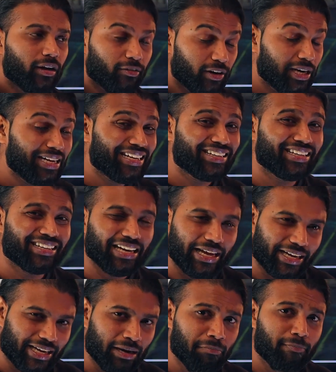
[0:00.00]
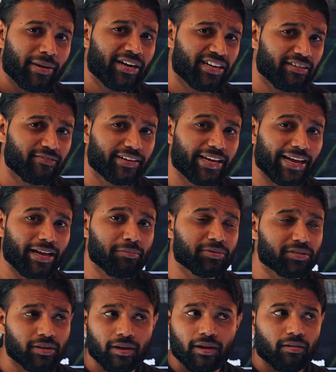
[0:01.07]
really like competitive
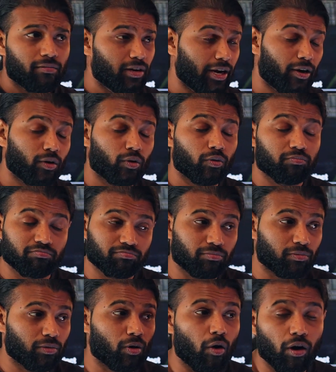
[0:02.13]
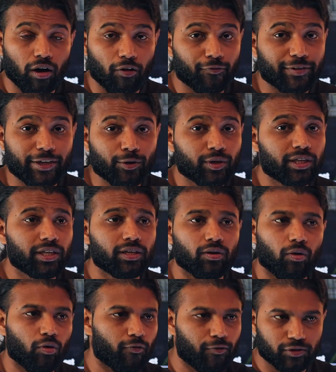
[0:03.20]
games, I don't know, Call of Duty
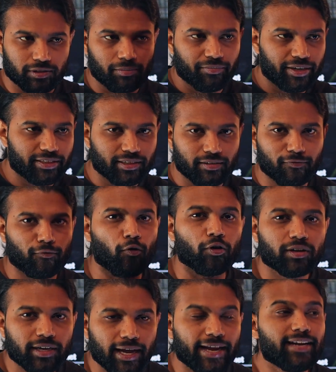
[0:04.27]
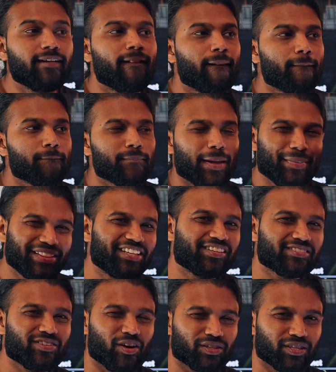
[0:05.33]
or for some reason Fortnite, maybe this
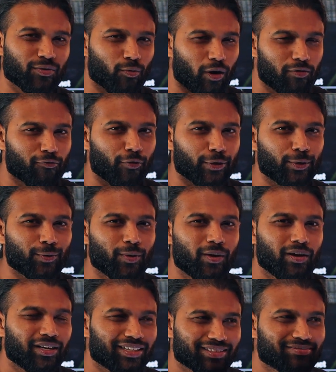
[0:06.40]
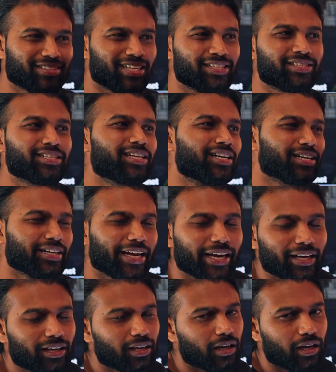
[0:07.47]
is not the one for you. Consider
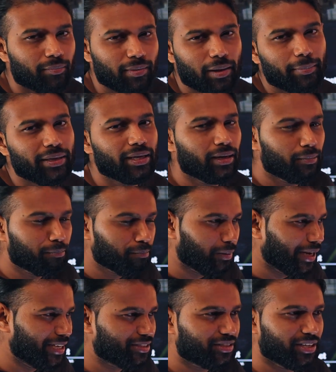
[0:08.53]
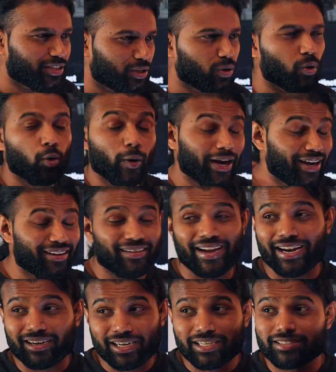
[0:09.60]
getting maybe a PlayStation or
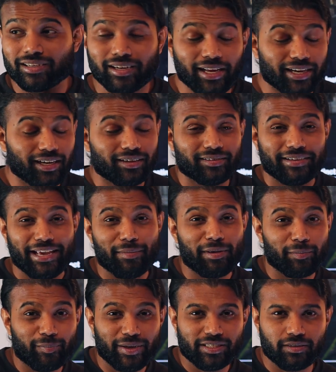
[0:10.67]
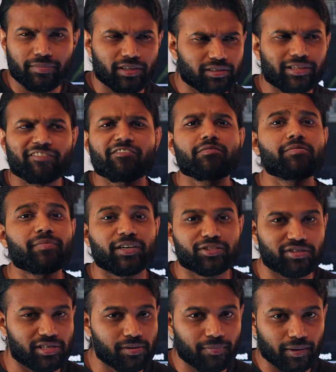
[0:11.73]
at least like a gaming PC because that will be
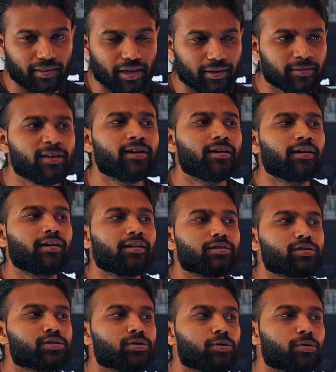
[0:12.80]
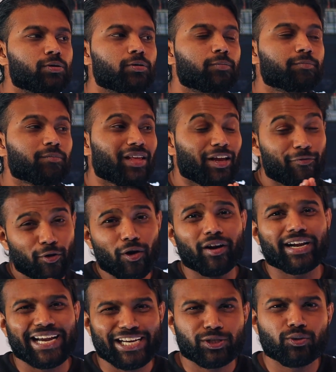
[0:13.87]
much cheaper then. So if you are
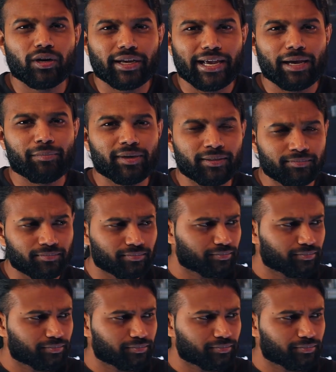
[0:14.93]
a casual gamer,